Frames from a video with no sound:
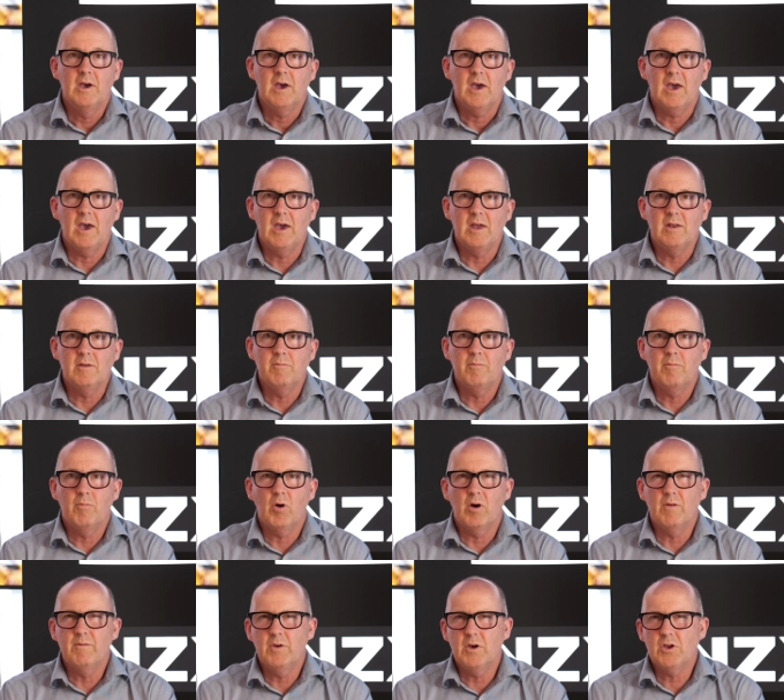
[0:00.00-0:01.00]
And
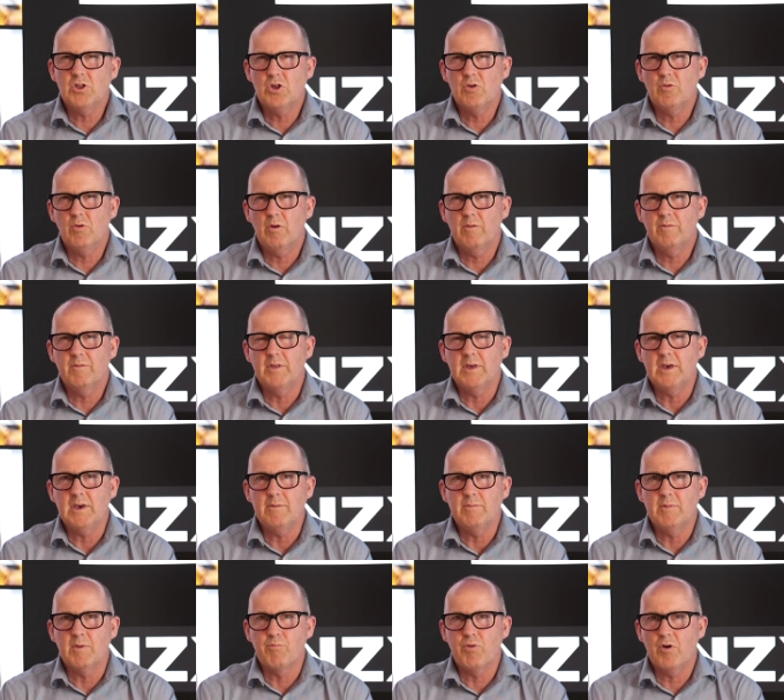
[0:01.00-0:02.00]
by virtue of
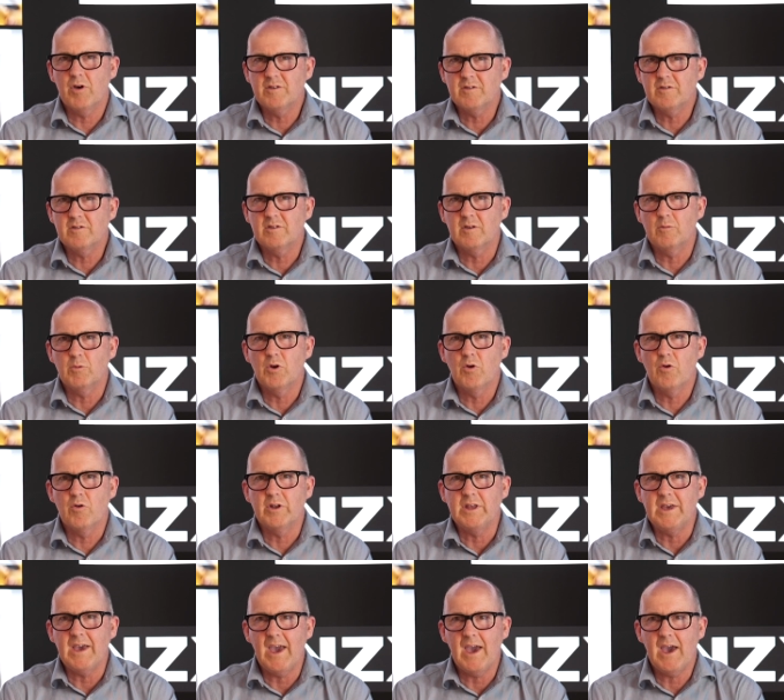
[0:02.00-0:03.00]
the presence that we
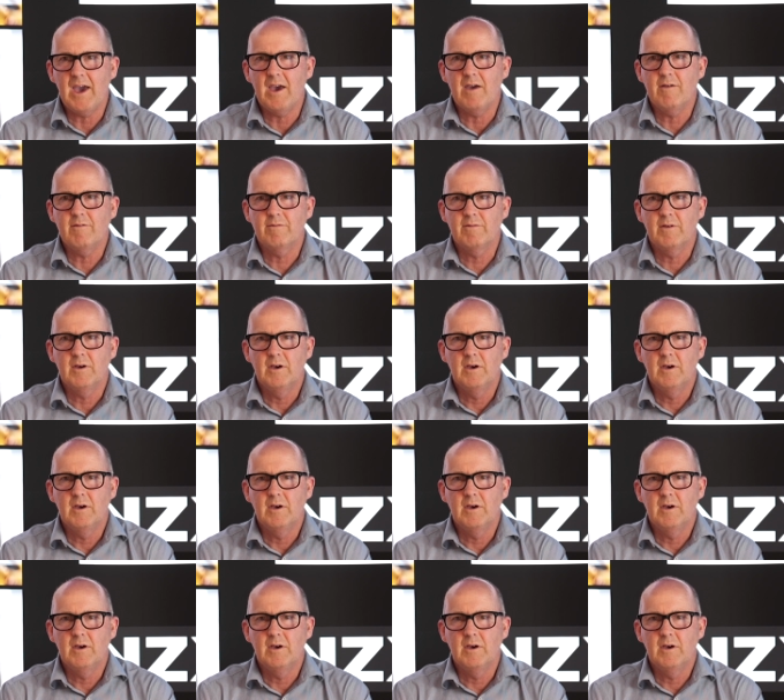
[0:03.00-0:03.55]
already have,